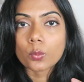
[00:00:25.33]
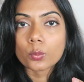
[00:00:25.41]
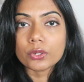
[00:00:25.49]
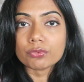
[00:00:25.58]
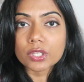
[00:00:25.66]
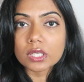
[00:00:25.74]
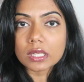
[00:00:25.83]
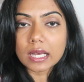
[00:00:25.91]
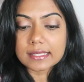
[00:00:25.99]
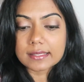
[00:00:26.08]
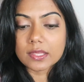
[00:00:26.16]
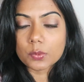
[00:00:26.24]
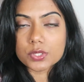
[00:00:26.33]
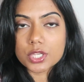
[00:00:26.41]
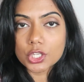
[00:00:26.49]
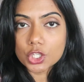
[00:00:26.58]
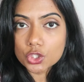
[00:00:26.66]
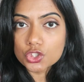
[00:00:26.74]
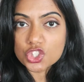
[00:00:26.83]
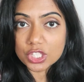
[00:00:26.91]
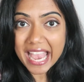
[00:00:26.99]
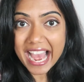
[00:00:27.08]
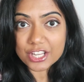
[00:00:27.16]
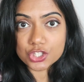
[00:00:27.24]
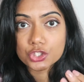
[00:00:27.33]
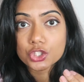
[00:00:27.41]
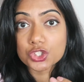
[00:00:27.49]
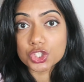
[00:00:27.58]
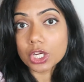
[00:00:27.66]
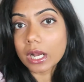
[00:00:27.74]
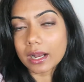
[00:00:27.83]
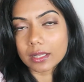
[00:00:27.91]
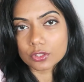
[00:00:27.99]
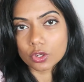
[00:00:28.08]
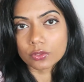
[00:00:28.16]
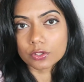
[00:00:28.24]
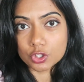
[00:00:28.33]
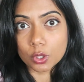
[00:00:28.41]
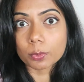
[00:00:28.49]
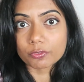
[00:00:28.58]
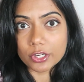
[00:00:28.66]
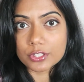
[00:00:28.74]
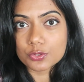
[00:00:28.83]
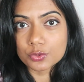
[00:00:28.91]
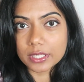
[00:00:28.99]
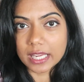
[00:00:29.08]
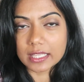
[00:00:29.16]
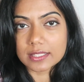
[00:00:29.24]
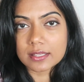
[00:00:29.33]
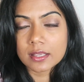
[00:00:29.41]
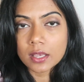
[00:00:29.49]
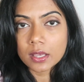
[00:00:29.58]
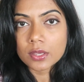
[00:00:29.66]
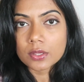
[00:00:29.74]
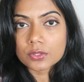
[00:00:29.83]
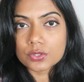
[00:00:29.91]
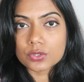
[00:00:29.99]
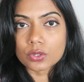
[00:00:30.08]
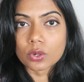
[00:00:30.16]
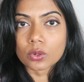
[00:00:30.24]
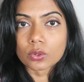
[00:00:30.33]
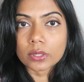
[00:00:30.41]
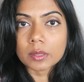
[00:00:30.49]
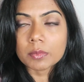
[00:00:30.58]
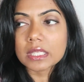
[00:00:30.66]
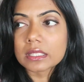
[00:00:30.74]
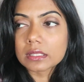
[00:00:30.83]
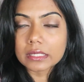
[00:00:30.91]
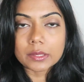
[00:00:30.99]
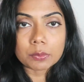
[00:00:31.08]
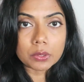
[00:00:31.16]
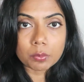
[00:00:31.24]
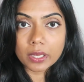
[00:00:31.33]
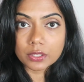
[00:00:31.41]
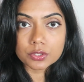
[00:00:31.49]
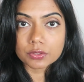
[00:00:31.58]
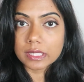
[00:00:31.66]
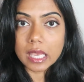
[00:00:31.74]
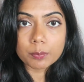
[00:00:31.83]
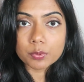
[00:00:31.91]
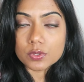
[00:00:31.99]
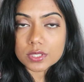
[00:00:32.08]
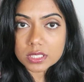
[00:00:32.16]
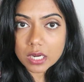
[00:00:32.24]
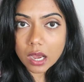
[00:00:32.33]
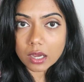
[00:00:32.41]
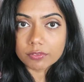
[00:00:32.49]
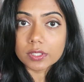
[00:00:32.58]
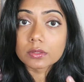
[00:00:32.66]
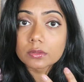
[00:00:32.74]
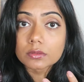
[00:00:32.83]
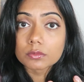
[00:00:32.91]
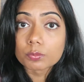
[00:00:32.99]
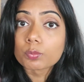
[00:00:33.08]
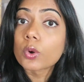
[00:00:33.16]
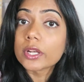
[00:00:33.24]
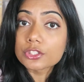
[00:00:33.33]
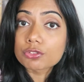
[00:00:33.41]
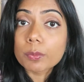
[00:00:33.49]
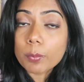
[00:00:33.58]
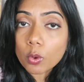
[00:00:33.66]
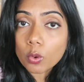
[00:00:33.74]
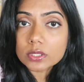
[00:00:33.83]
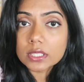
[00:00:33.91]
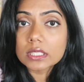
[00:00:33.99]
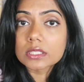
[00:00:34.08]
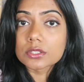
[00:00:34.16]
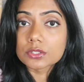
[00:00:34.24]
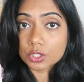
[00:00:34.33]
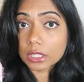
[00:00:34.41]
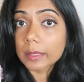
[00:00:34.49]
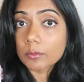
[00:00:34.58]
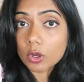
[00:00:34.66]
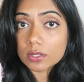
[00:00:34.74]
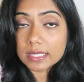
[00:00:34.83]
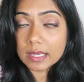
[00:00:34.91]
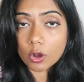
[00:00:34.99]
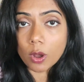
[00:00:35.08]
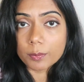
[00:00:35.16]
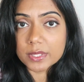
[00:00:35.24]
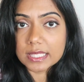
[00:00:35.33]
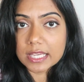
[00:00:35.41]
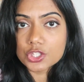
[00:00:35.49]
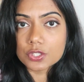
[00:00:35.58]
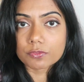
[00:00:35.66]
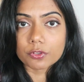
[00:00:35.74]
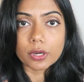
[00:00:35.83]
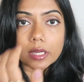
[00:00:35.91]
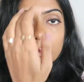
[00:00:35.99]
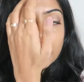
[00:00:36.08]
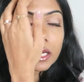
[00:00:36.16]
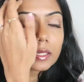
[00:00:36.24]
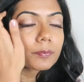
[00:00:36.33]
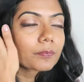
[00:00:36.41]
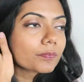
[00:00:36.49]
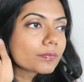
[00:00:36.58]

we realized that there was a huge gash, a huge cut on the top of our suitcase. So immediately we went to the airport staff and wanting to report it and to claim compensation for it, but